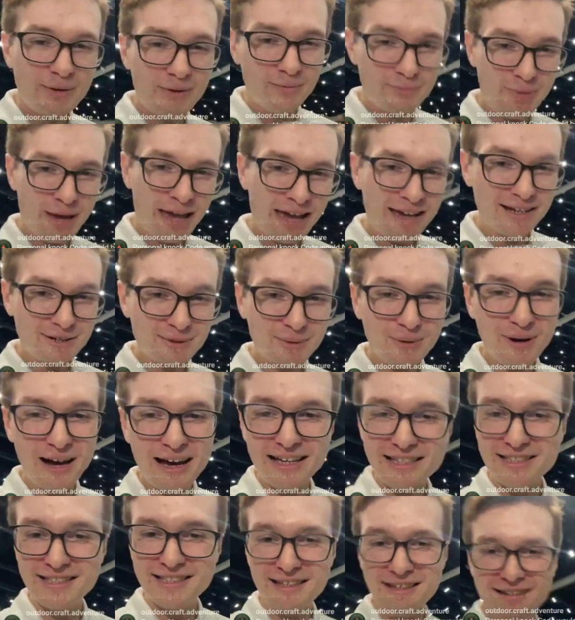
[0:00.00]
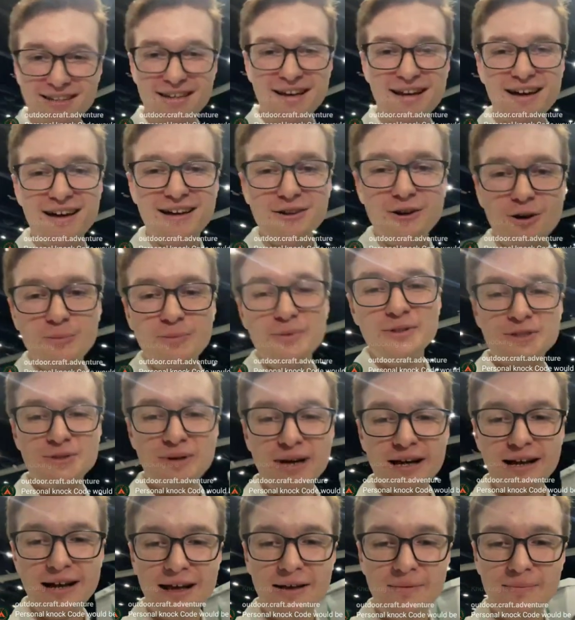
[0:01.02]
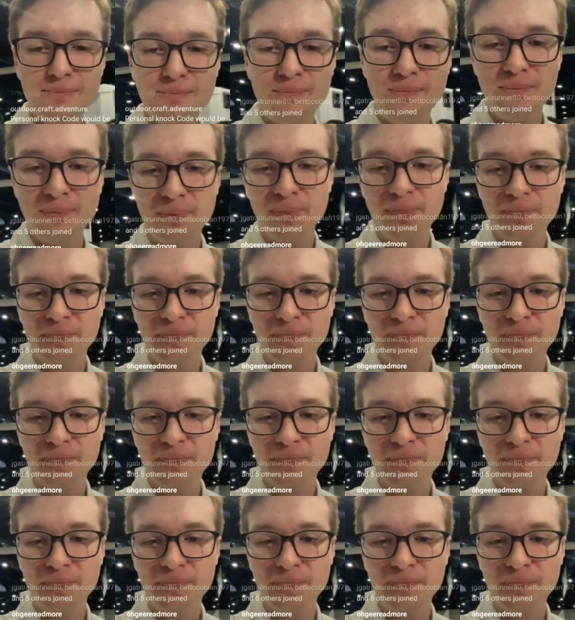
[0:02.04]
bang it twice and it opens right up.